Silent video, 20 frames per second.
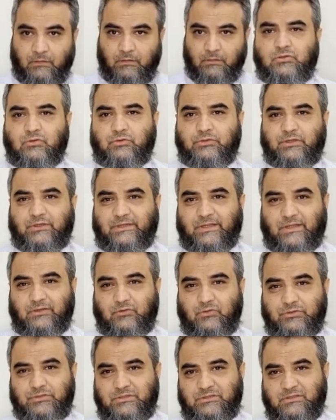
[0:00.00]
So the
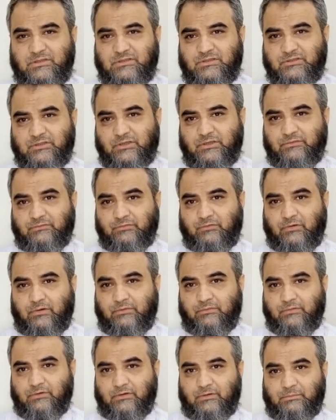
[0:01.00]
diagnosis is
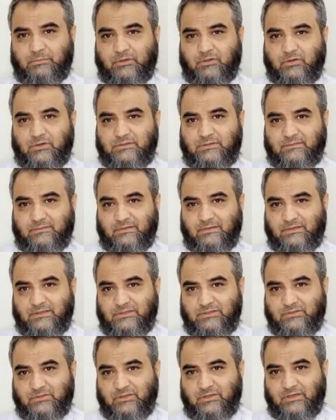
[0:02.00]
straightforward because of the
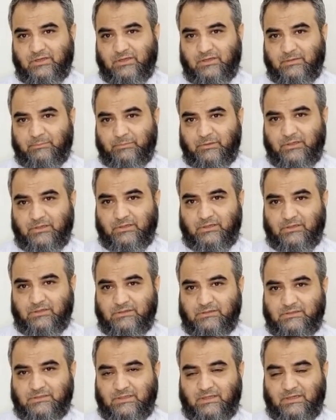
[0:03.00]
history and
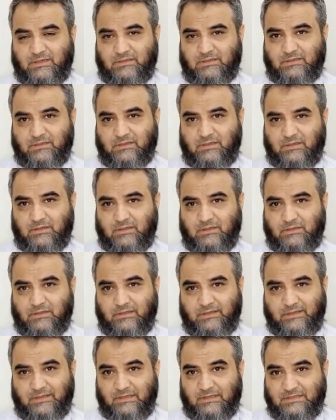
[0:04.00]
appearance and
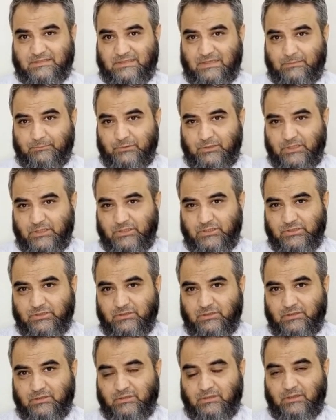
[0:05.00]
clinical
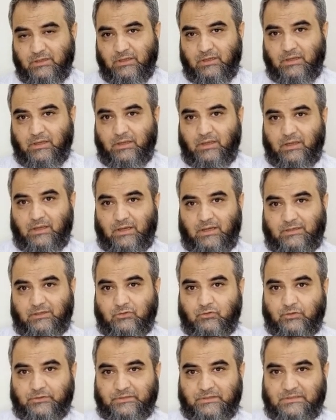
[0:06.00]
examination, and the
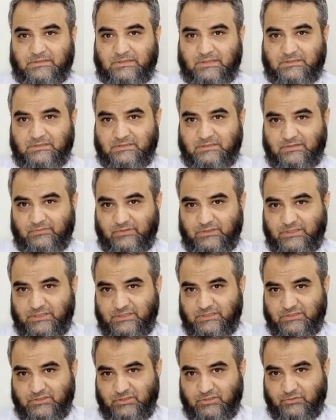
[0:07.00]
corneal sensitivity
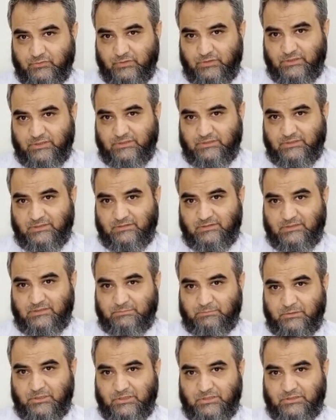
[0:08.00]
is decreased in this
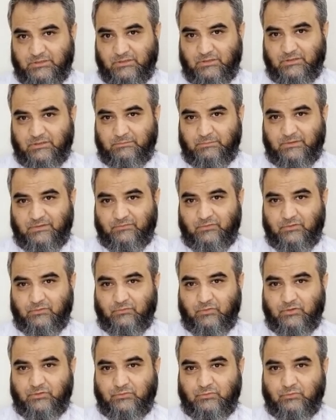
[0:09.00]
patient. But if you
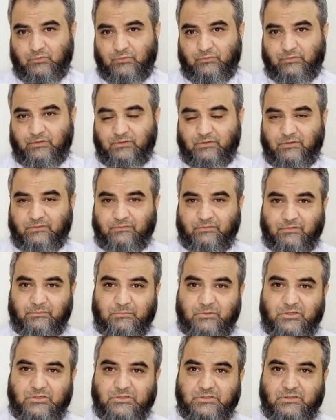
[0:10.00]
want to go for
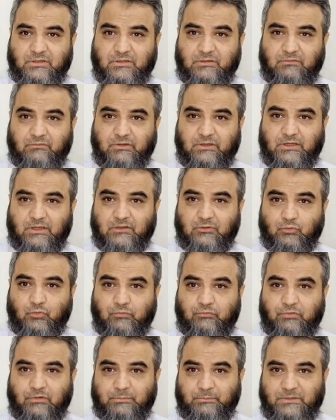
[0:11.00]
confirmation, we can go
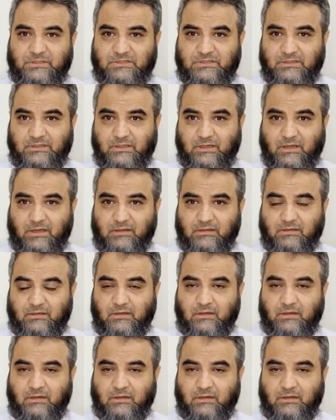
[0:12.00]
for PCR,